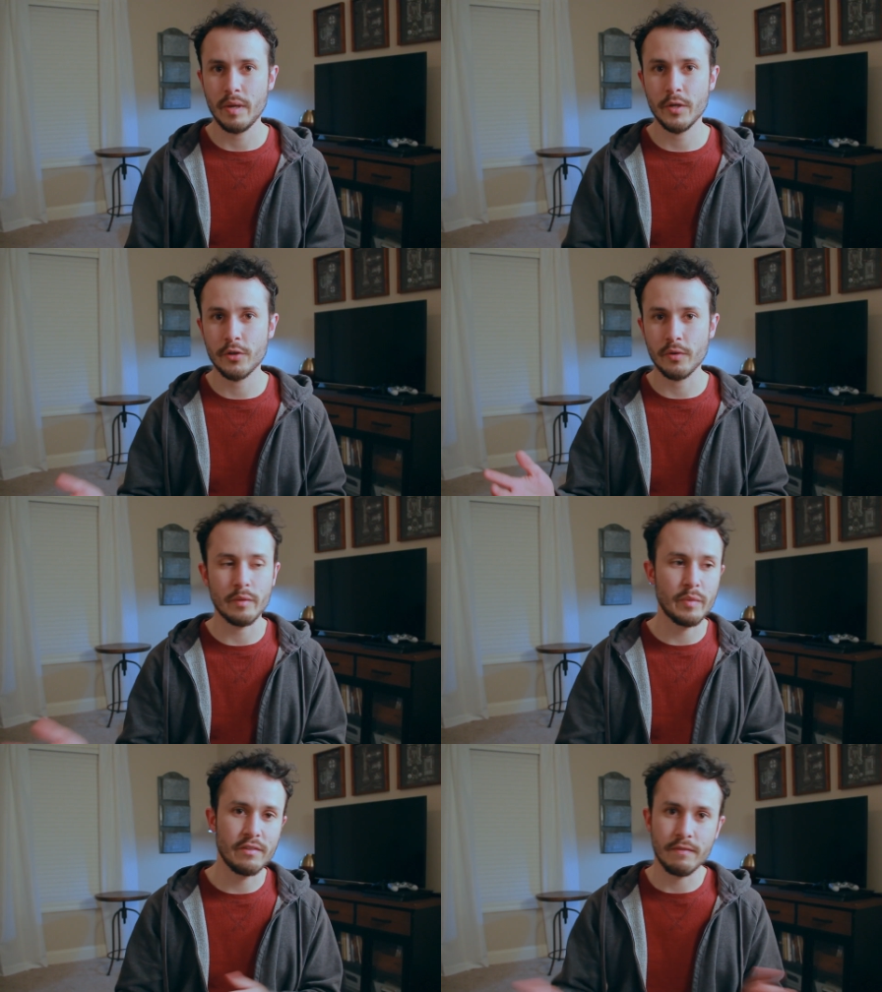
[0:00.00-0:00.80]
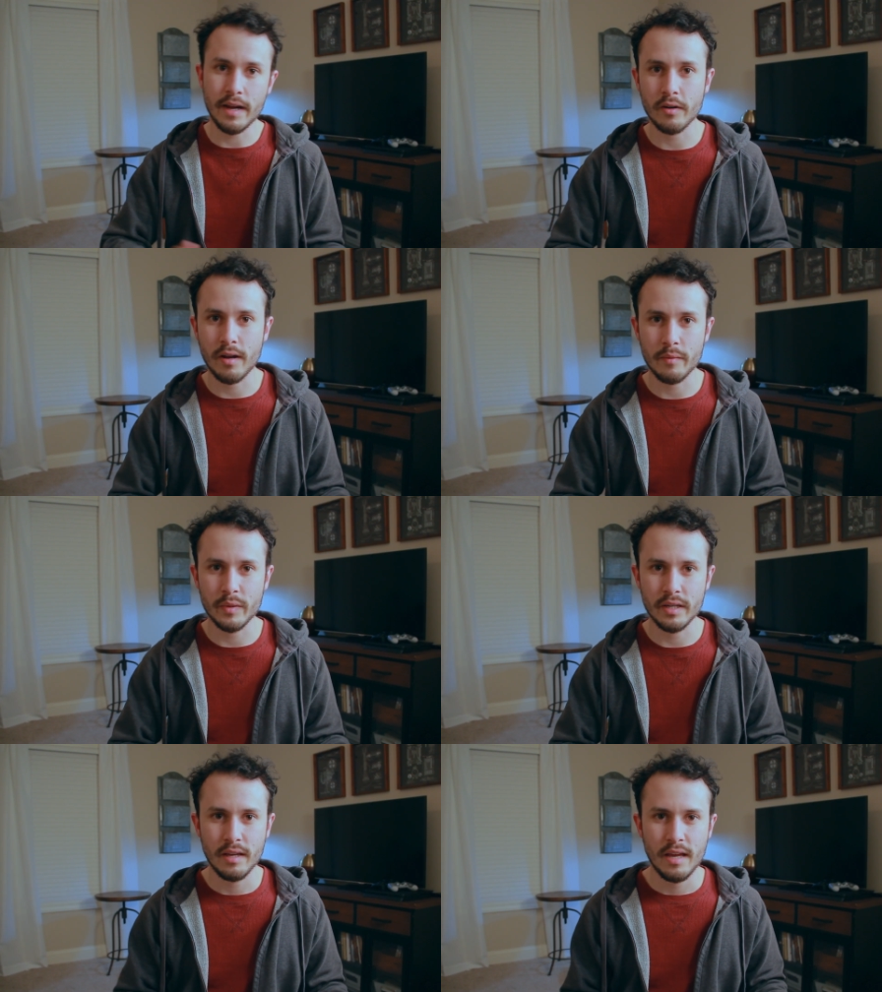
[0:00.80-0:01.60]
Maybe you're doing a big file
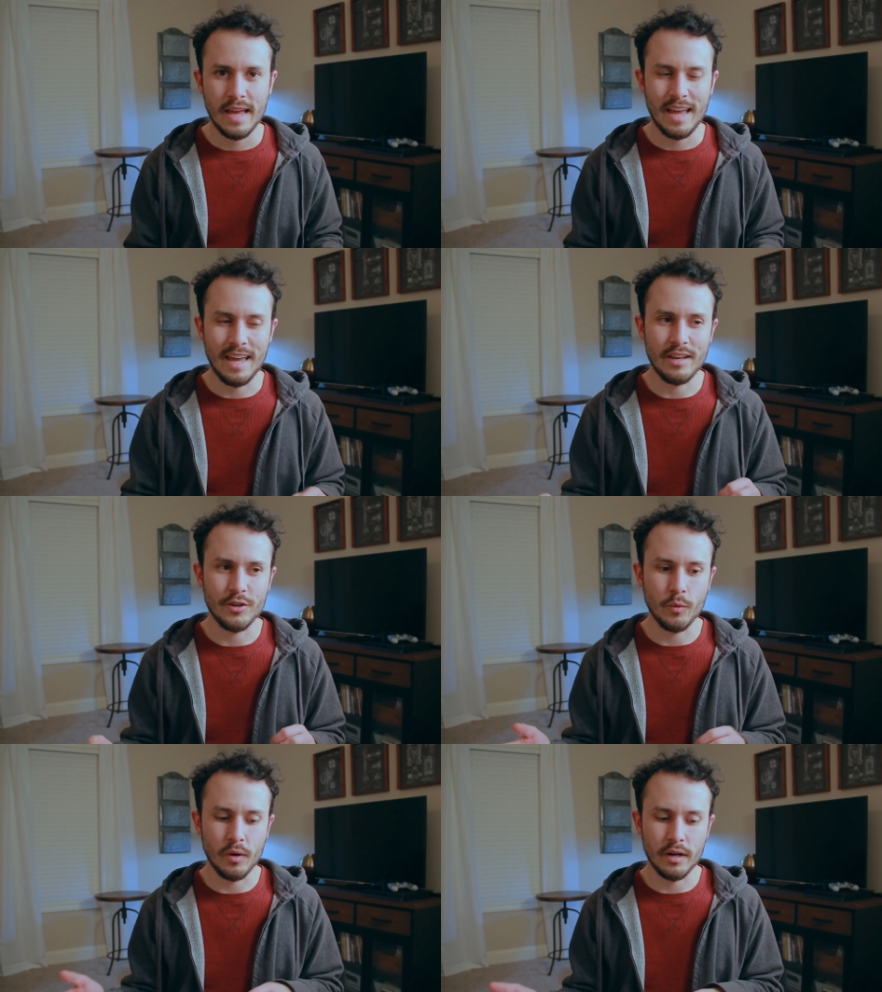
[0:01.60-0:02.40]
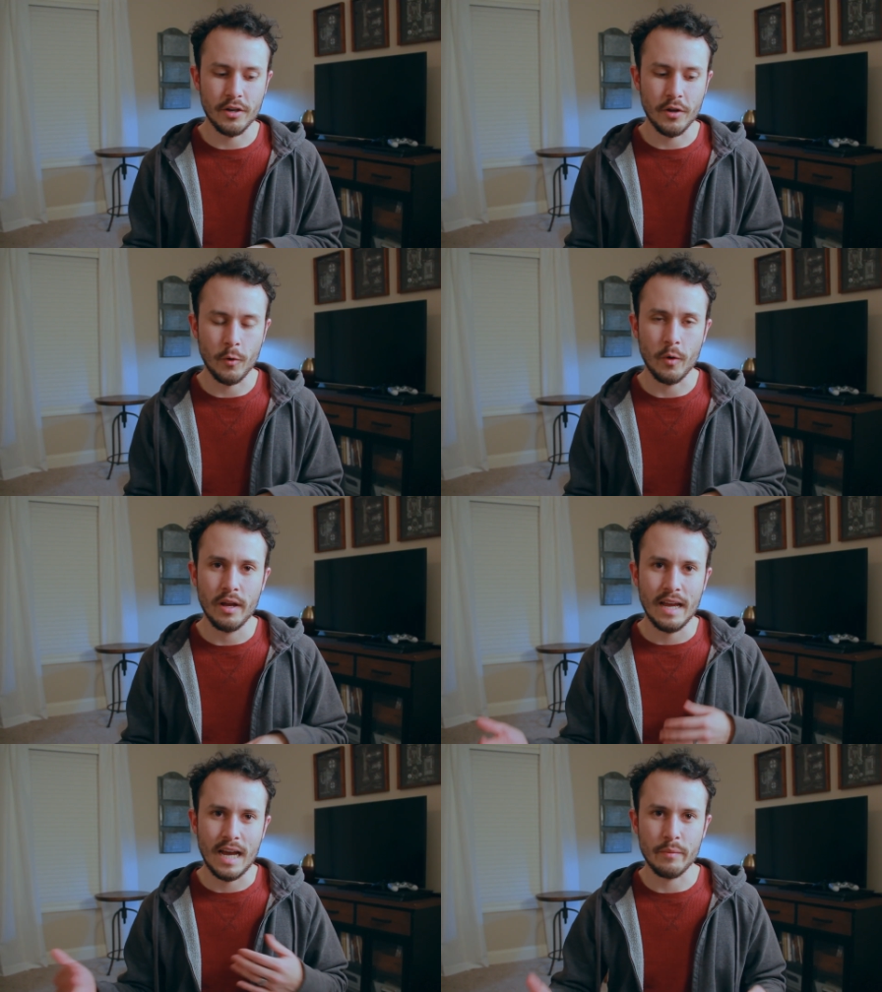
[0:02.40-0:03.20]
copy and you want to know
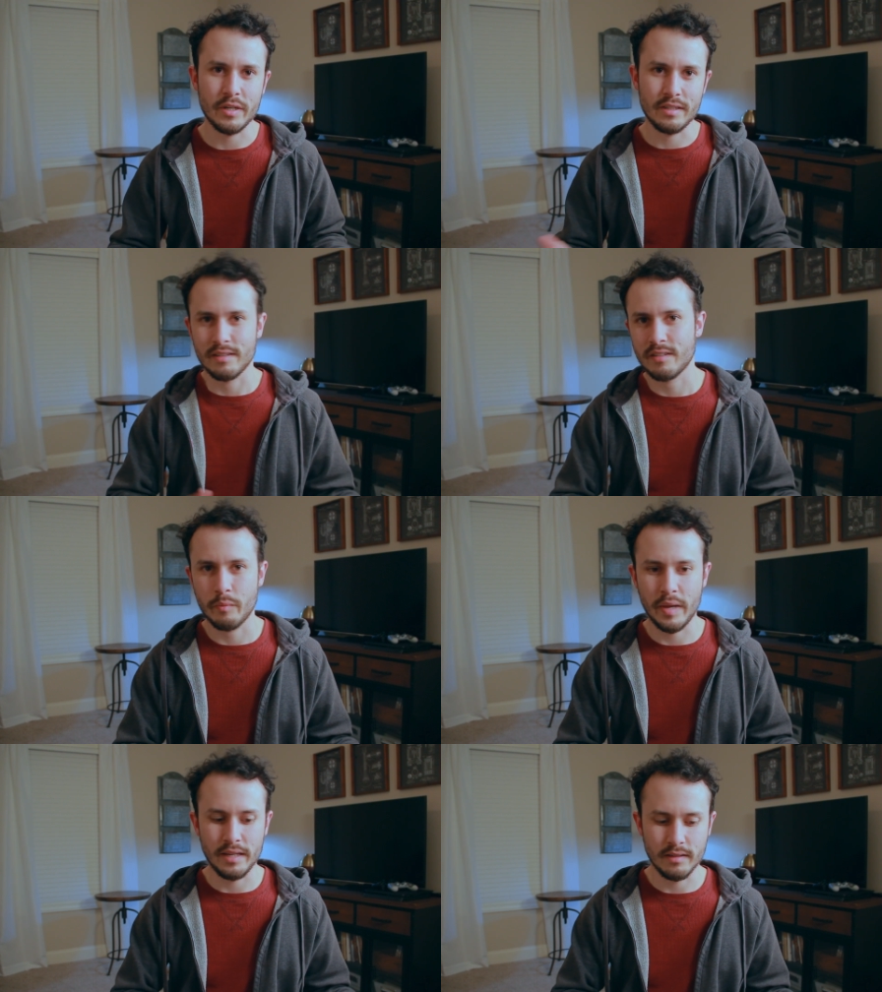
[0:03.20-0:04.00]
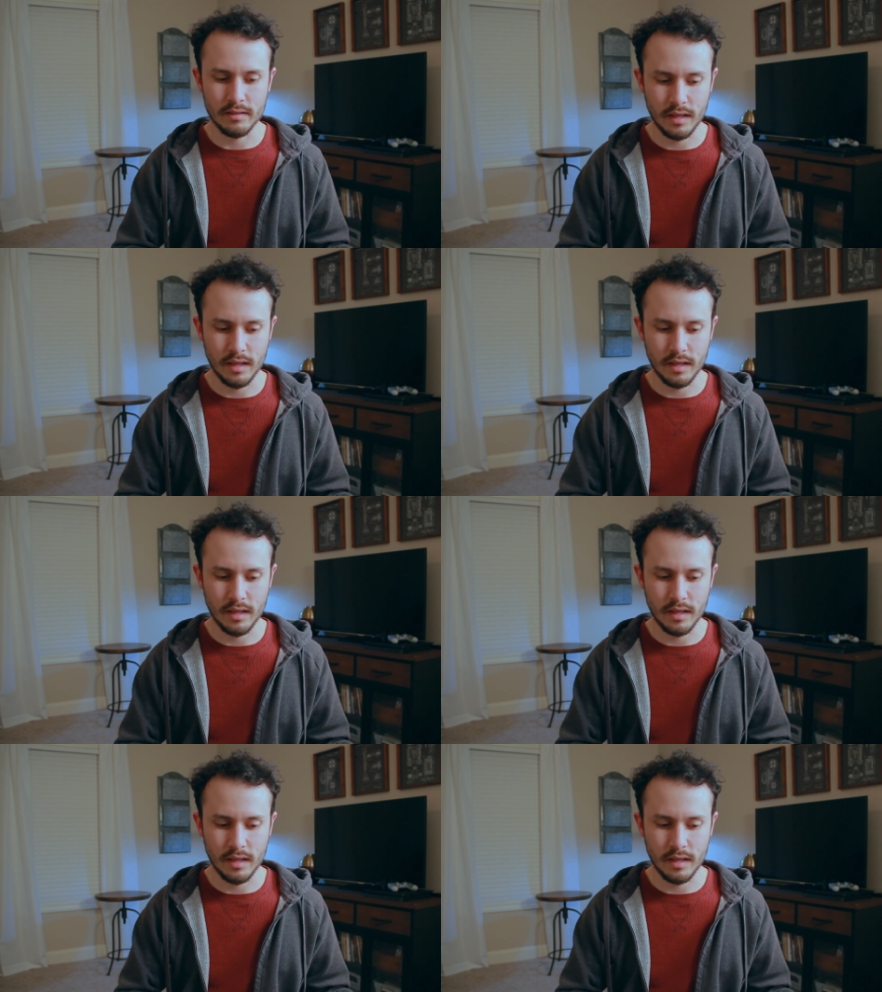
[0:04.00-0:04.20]
how much disk space is